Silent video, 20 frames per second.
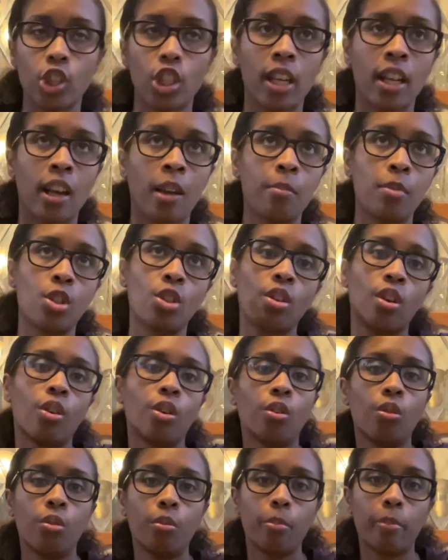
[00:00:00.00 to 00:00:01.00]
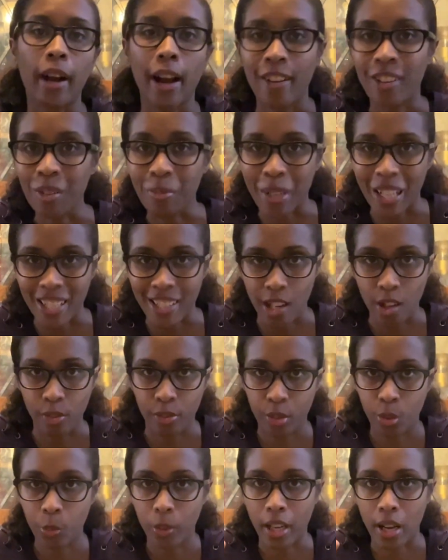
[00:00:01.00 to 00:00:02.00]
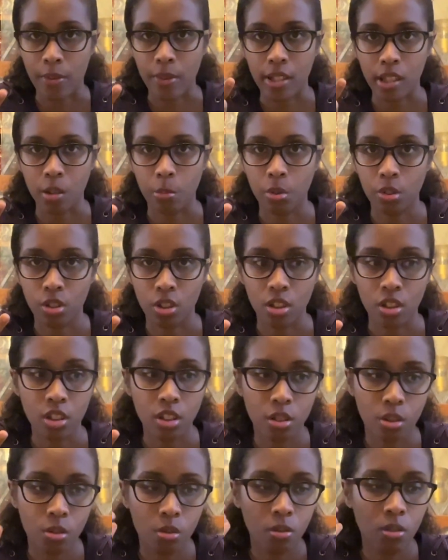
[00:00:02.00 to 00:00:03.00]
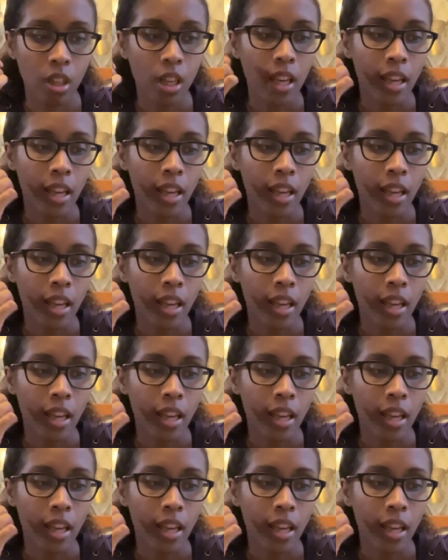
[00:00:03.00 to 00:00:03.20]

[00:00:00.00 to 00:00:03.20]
And I'm so proud of myself for what I was able to do,